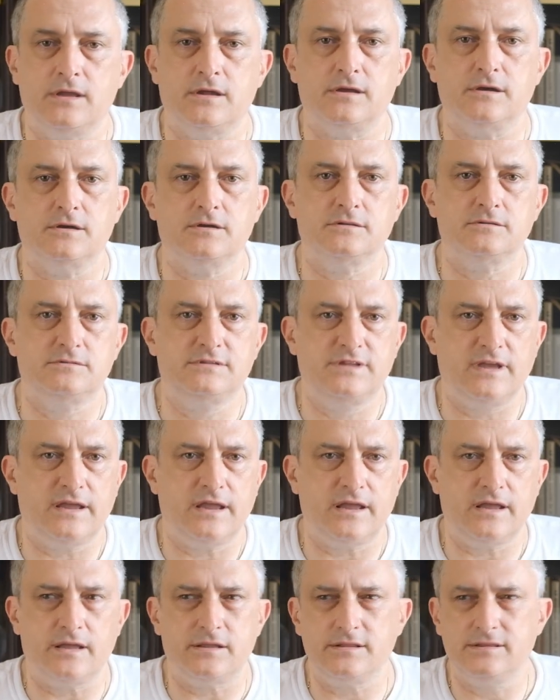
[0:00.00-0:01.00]

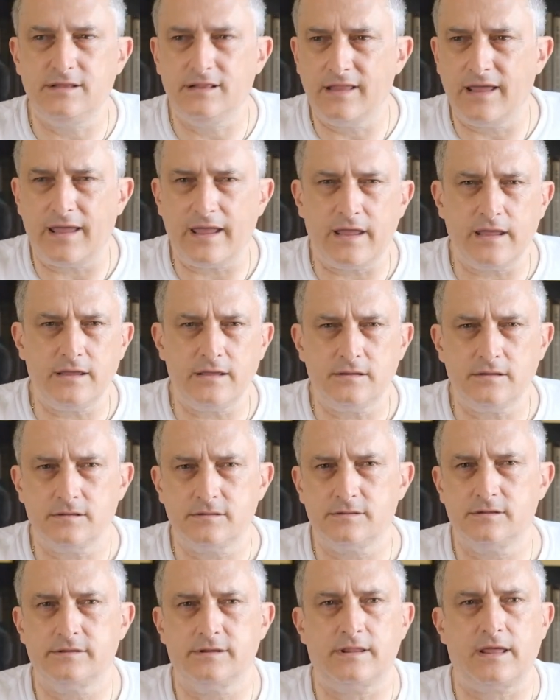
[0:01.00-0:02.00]
The delay,
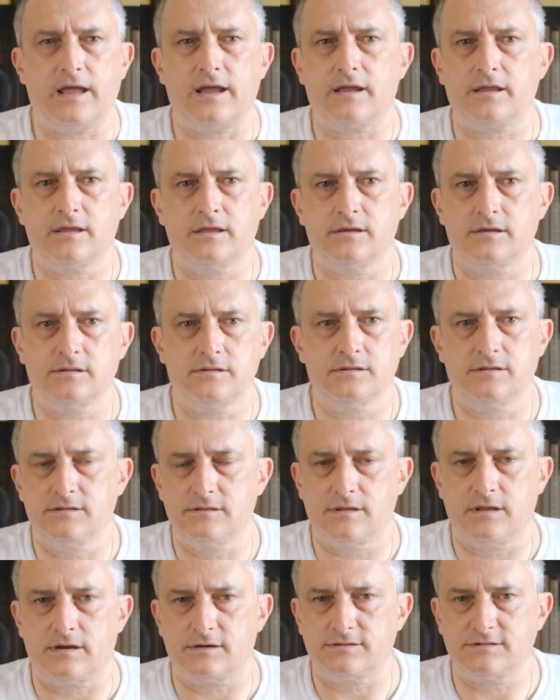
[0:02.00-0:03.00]
the lag that
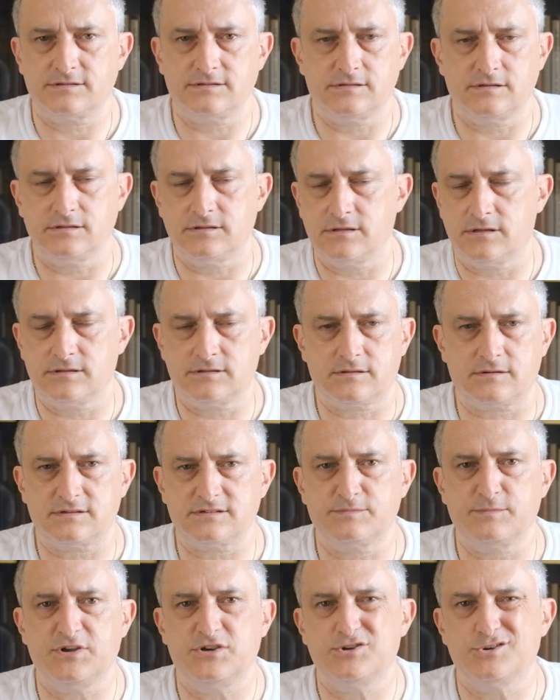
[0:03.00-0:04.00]
there's in the
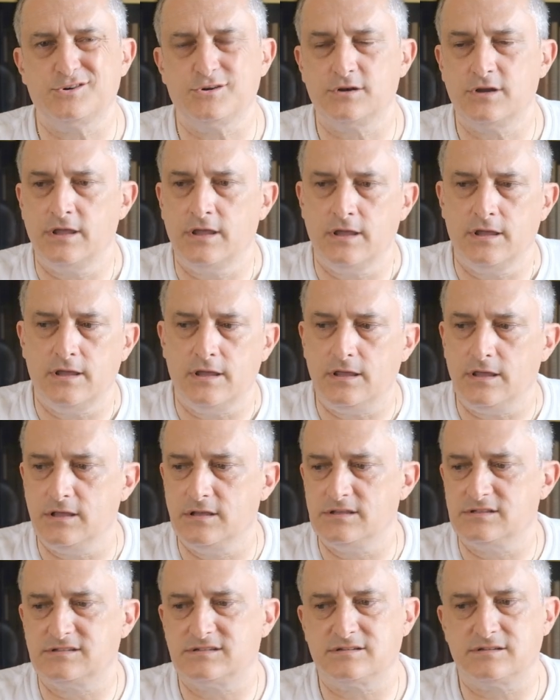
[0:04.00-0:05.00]
transmission
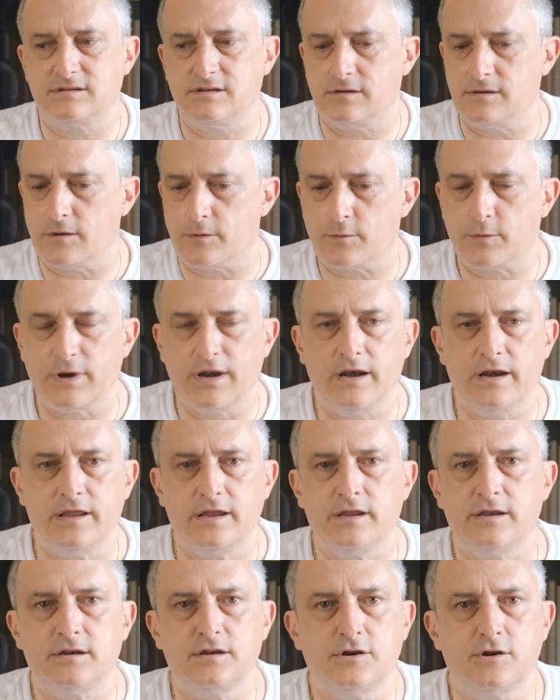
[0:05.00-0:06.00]
is
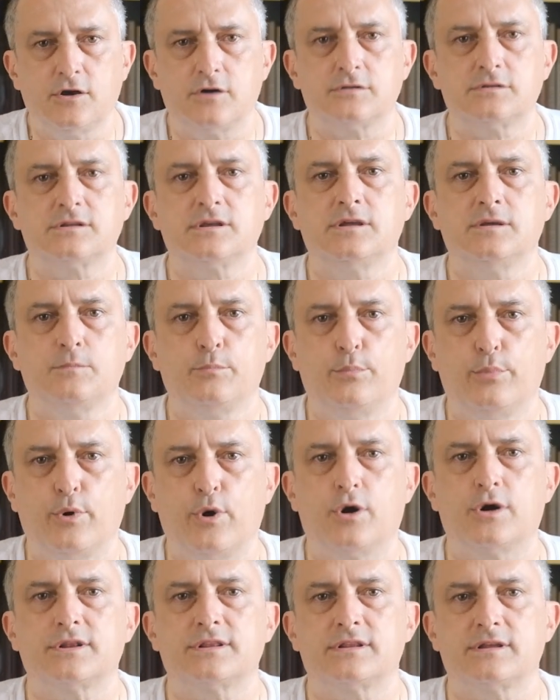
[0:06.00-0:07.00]
really not
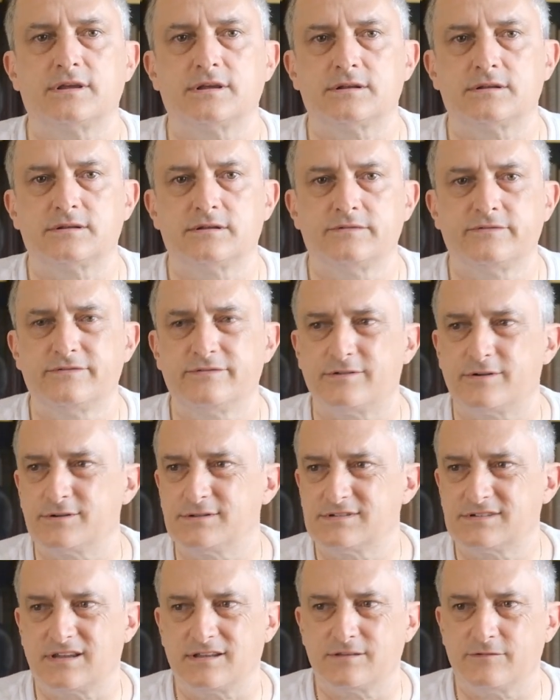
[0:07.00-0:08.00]
important for
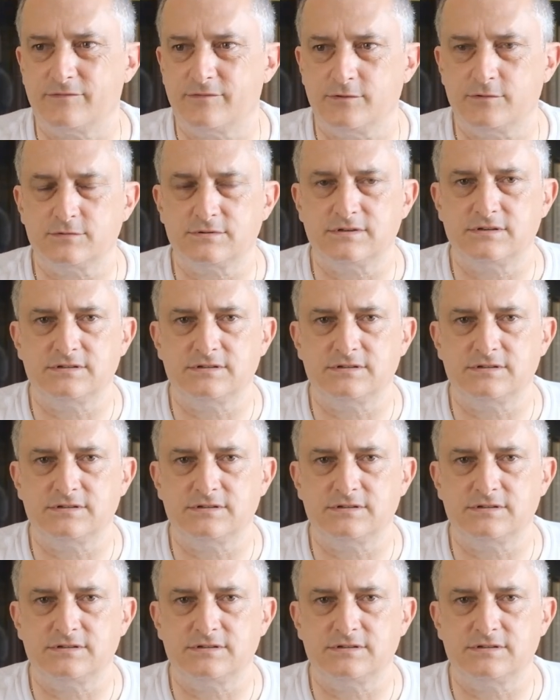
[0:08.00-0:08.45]
this kind of use.